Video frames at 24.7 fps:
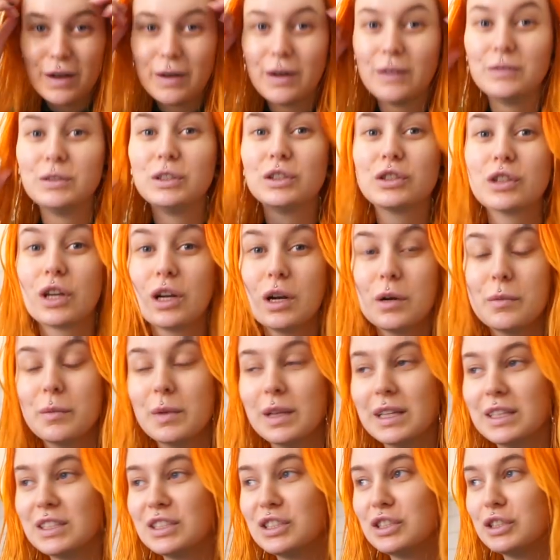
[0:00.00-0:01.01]
I'm just gonna
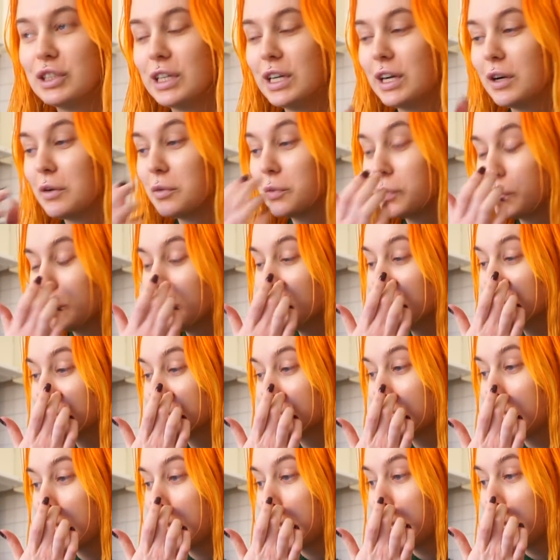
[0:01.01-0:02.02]
bleach the
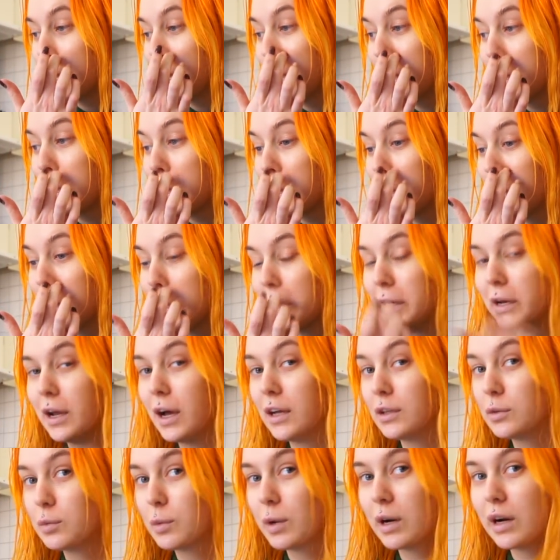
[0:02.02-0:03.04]
roots and
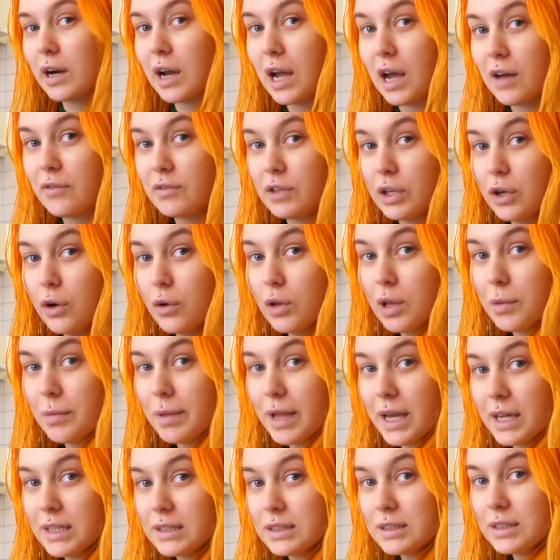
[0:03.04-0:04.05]
not where I have the
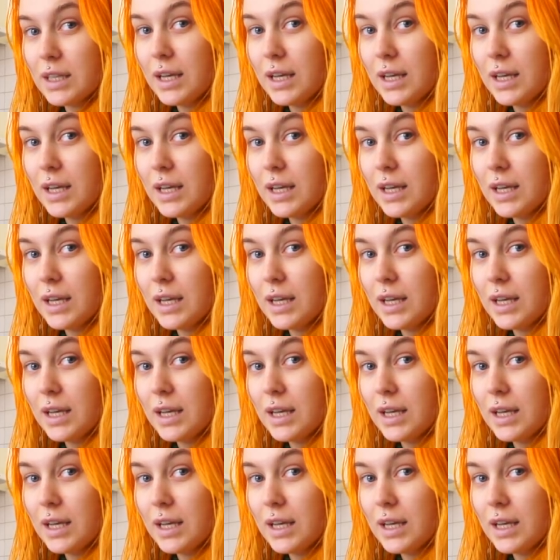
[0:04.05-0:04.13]
Olaplex.